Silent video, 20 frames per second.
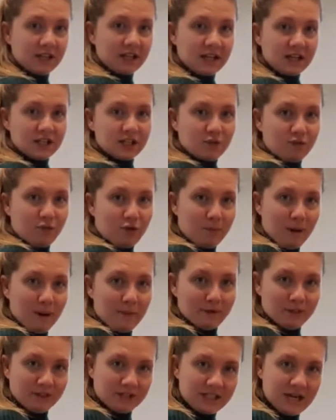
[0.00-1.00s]
this for my
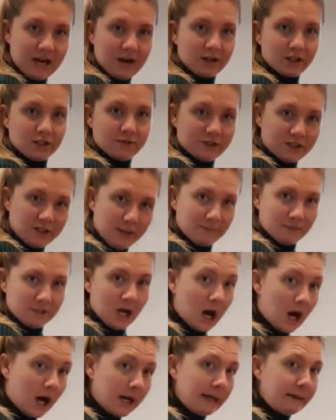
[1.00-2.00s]
monsteras for some
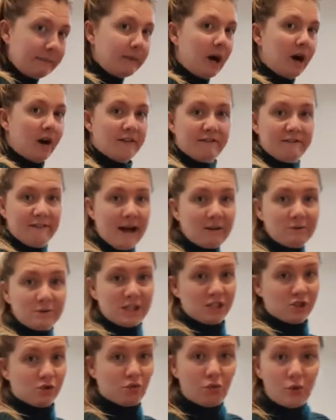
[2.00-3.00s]
time. I found
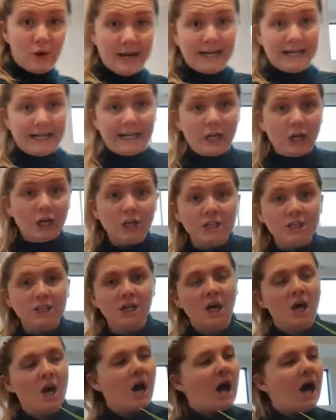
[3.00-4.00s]
it's really good.
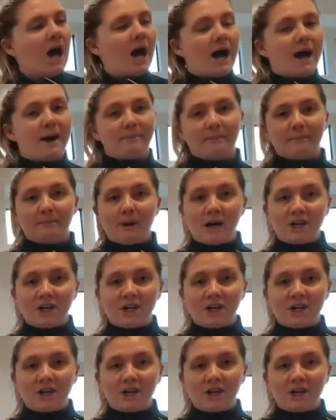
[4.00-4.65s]
My